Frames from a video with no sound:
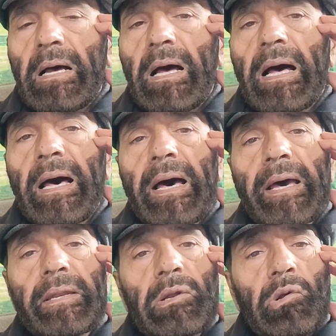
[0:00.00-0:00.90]

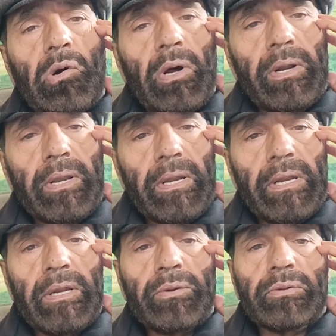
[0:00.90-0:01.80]
And
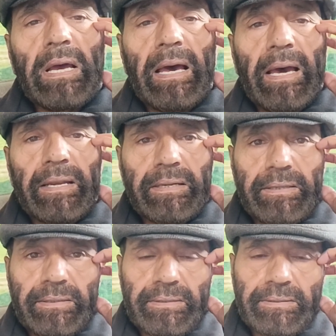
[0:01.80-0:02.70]
contrary to that,
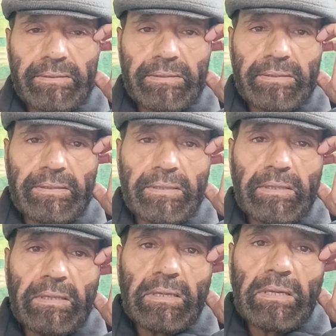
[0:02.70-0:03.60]

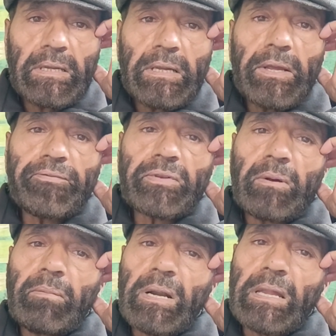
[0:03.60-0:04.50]
if
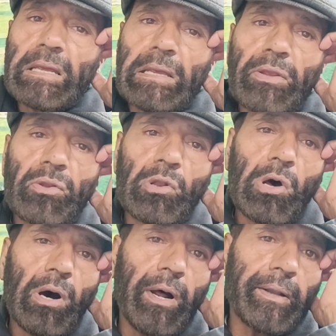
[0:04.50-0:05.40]
somebody is
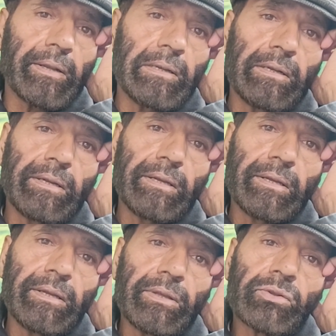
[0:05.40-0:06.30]
not
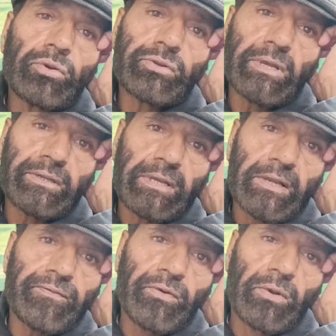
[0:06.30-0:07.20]
so
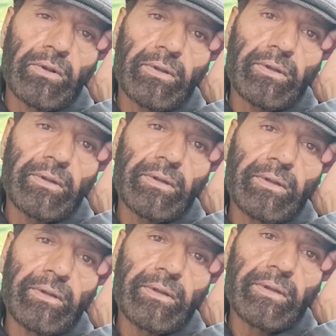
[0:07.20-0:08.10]
successful
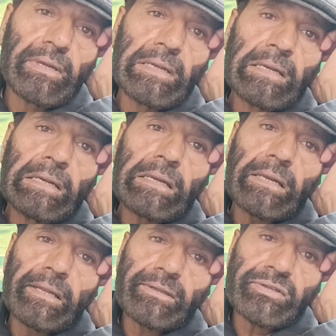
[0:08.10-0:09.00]

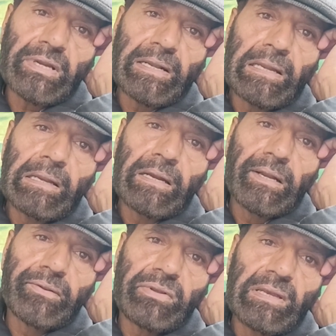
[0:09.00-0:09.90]
in setting and
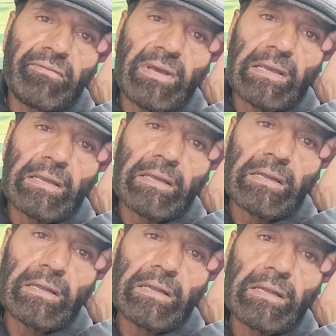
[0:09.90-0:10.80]
achieving
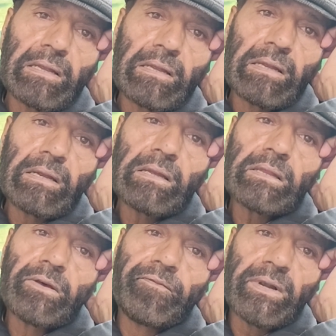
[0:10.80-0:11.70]

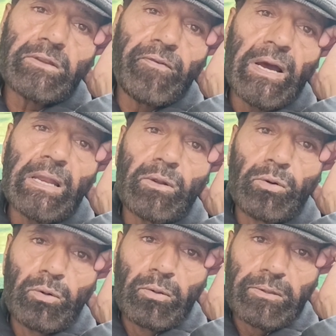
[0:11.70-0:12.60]
the worthwhile
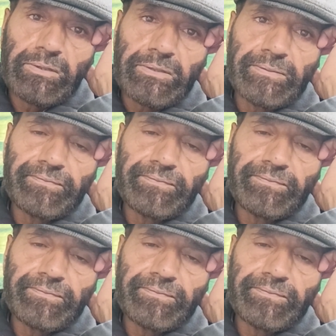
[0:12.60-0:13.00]
goals,